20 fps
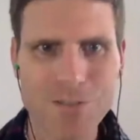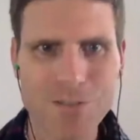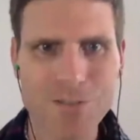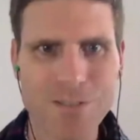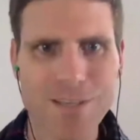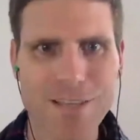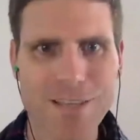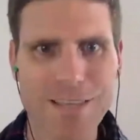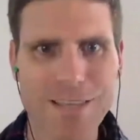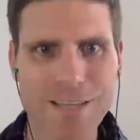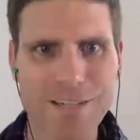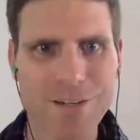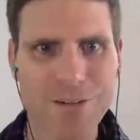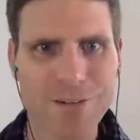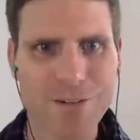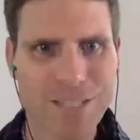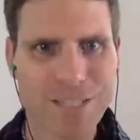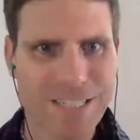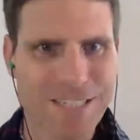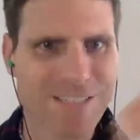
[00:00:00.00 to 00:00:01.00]
so that they
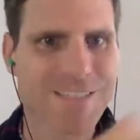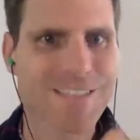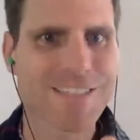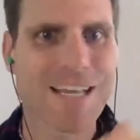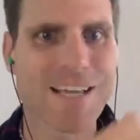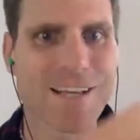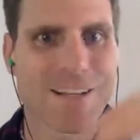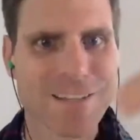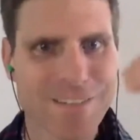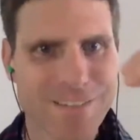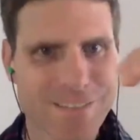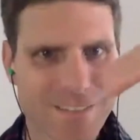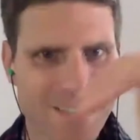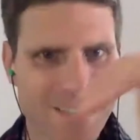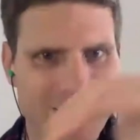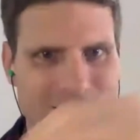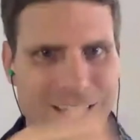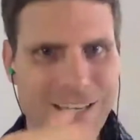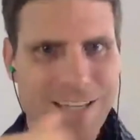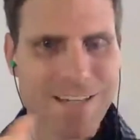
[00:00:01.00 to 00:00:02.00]
don't get stale and
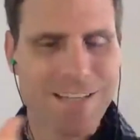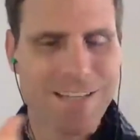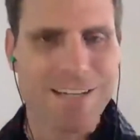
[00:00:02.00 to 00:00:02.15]
see that